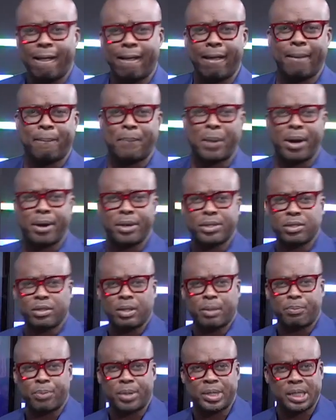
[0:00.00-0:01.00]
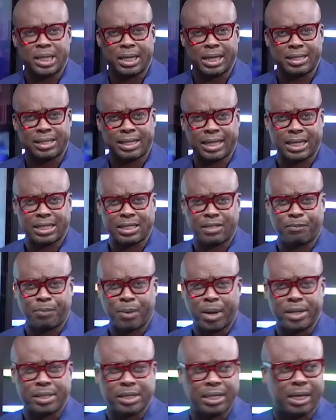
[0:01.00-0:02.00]
powers of the president, the executive
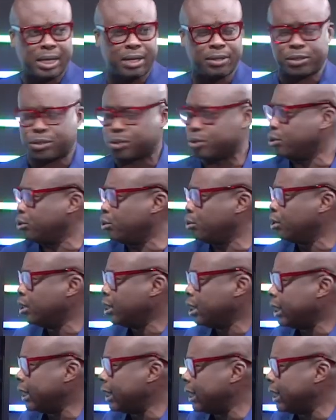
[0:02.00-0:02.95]
powers, and then I'll show you in